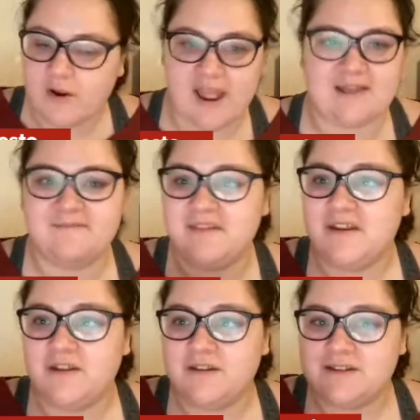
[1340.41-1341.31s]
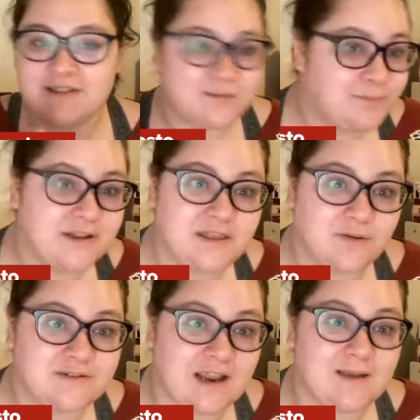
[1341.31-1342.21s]
Okay, split
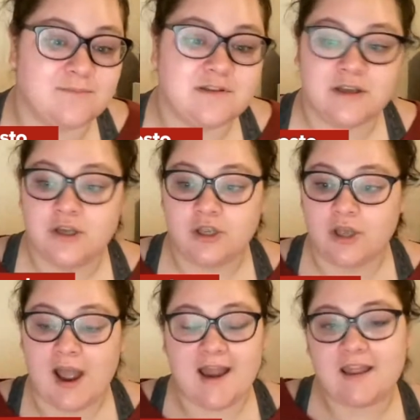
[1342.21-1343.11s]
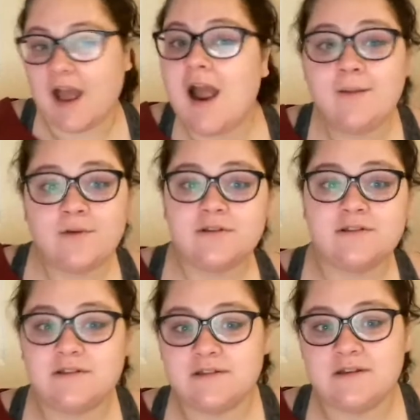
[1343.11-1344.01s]
those games. I I
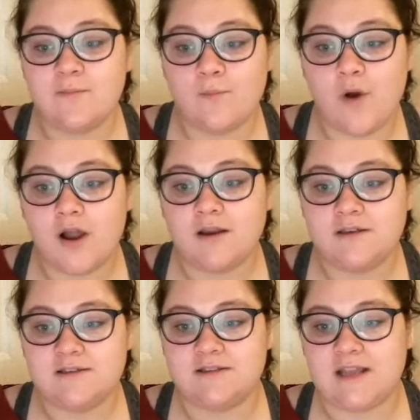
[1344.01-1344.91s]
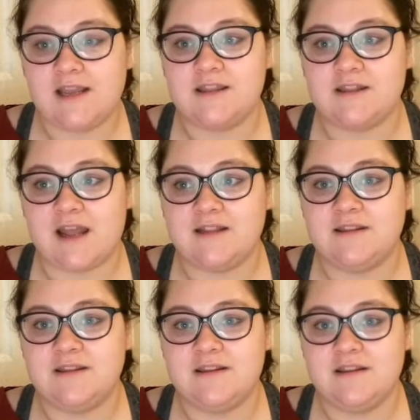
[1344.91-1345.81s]
almost want to say that
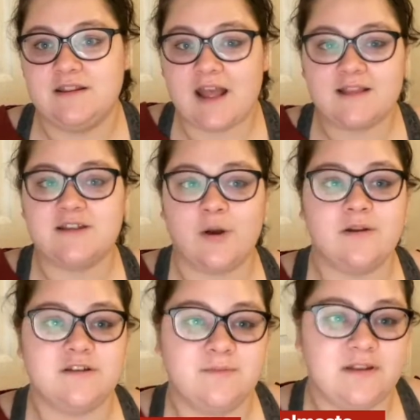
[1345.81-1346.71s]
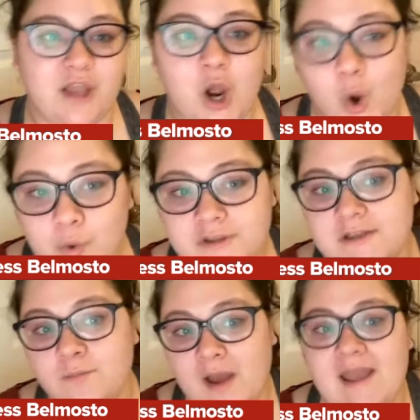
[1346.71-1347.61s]
that that's going to be the
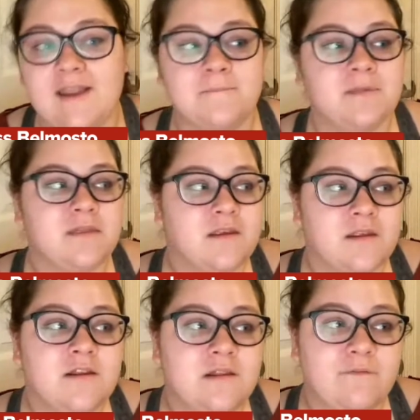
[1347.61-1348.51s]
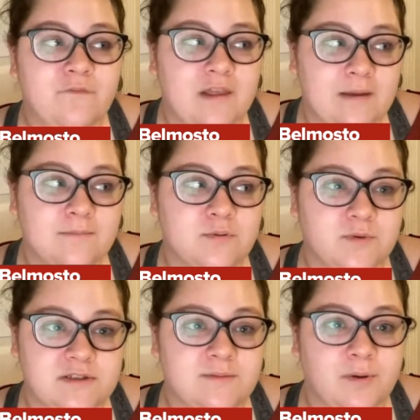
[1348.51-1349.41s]
only way the Flames
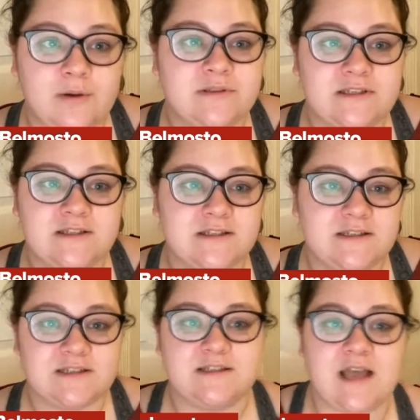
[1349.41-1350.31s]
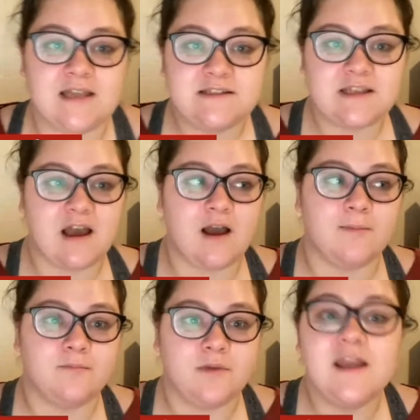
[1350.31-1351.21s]
will see postseason success
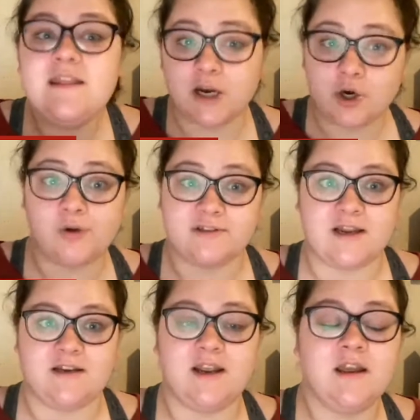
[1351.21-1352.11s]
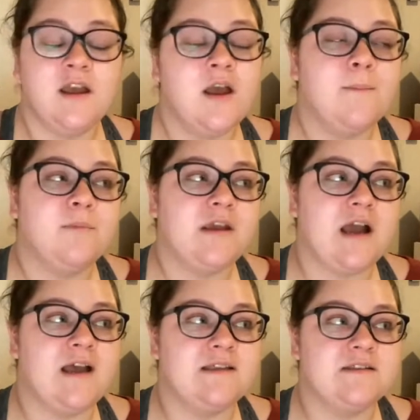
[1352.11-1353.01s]
um, in their goaltending
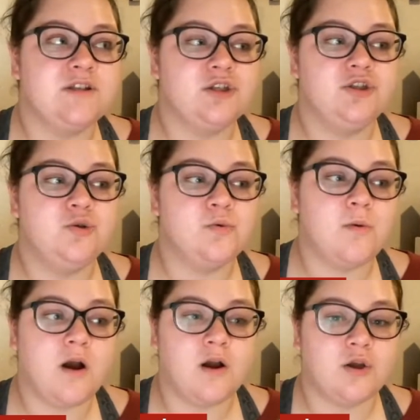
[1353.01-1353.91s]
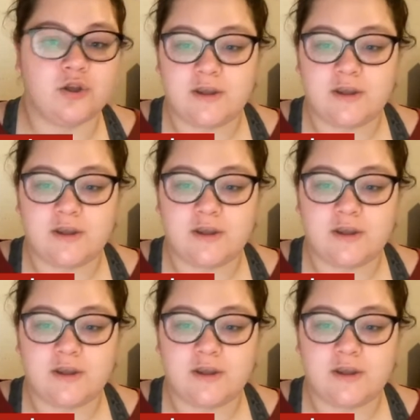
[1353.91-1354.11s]
because you